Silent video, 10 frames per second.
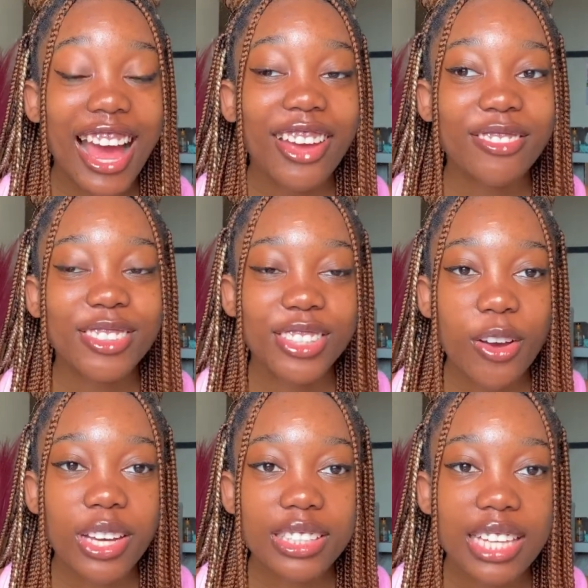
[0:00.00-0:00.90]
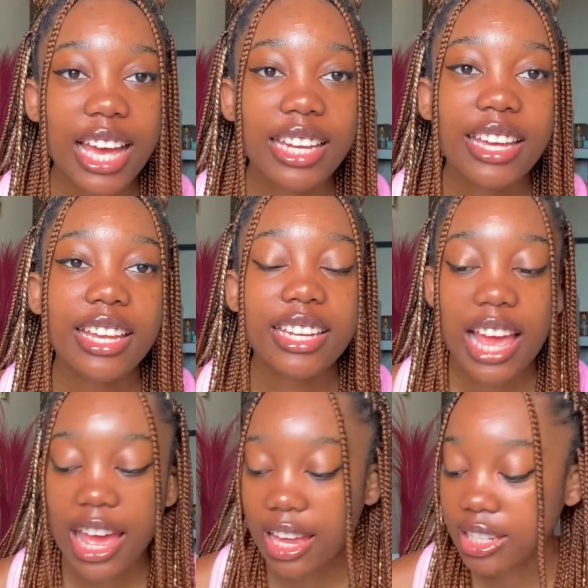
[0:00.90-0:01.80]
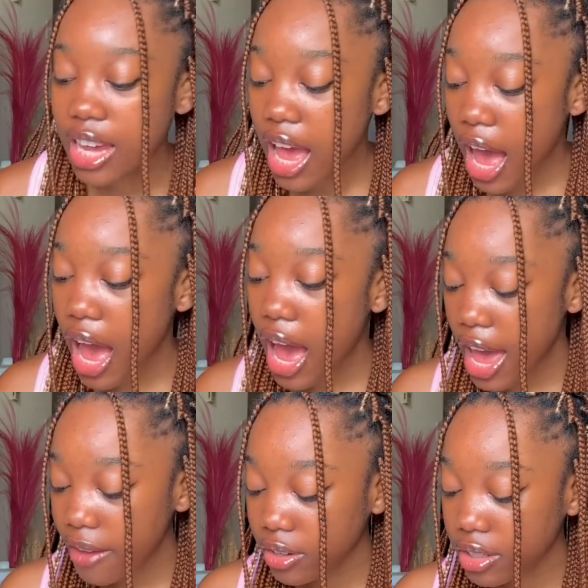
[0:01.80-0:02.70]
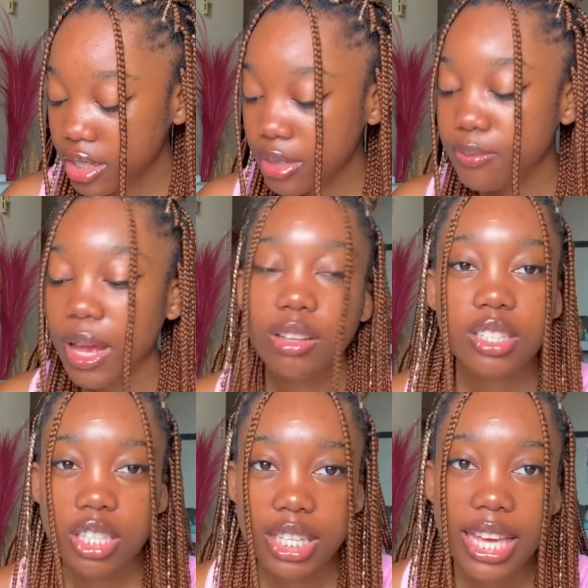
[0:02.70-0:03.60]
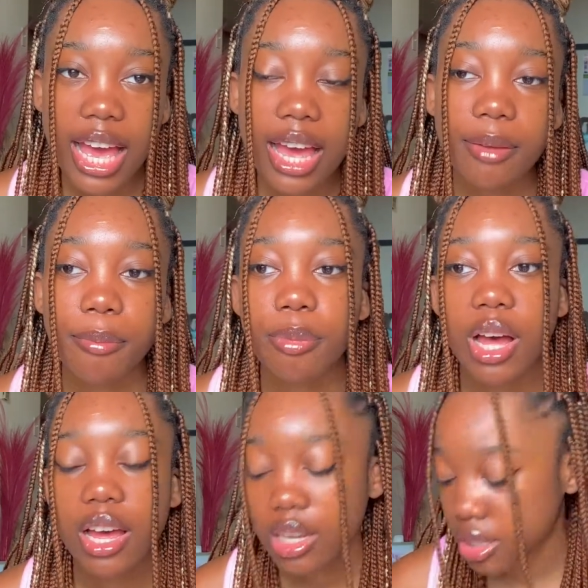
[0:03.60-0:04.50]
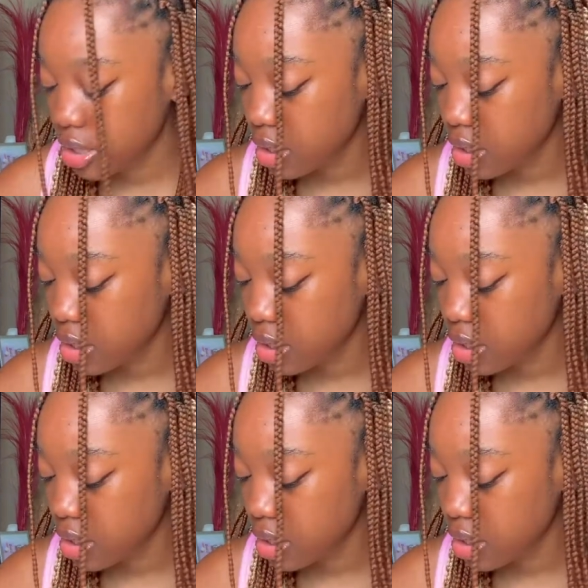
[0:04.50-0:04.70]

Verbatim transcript: I am so excited, and I haven't smelt it yet, but